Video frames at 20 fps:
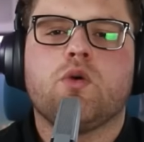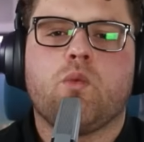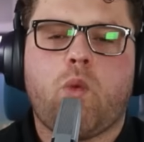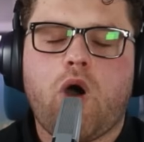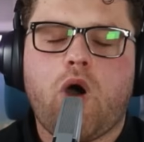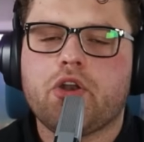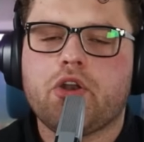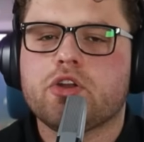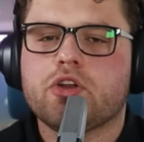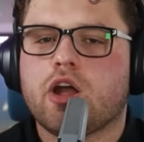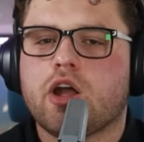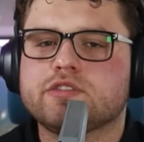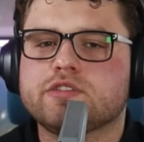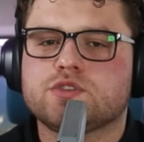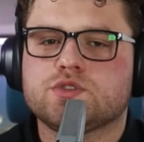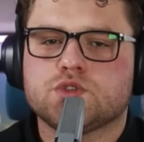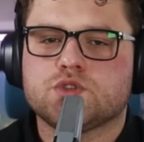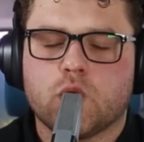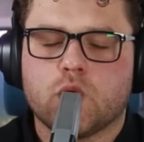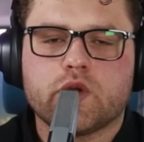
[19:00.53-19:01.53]
water
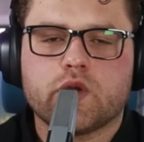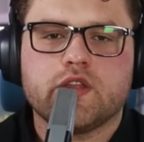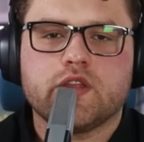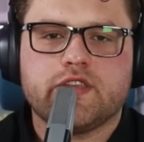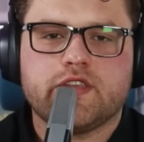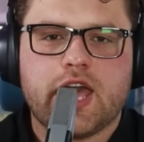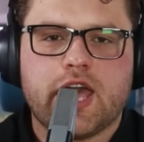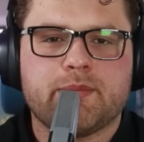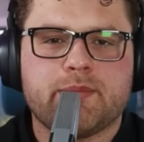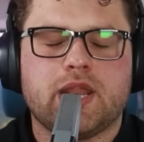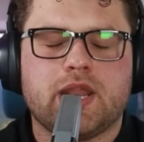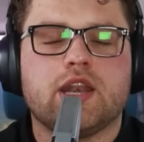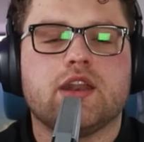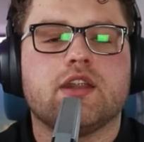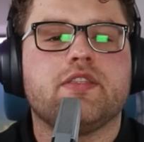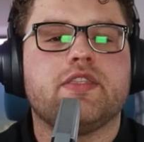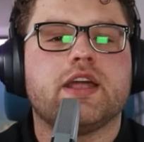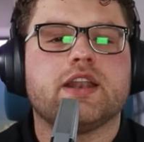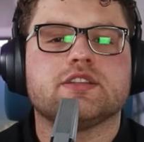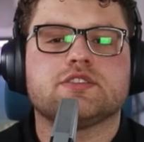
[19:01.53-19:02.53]
got so
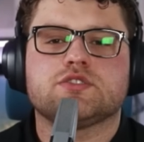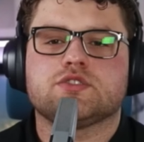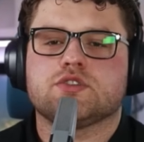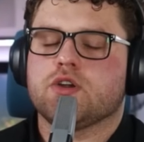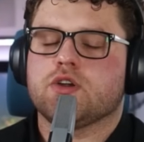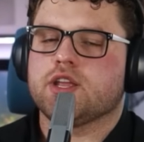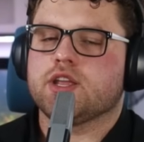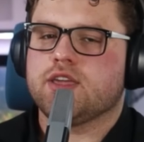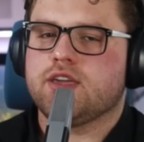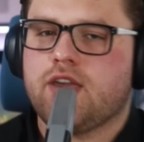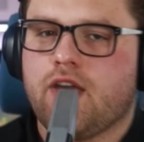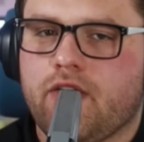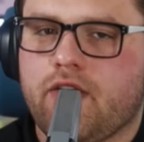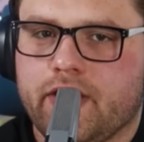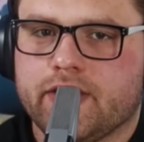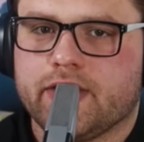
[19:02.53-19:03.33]
contaminated that it started killing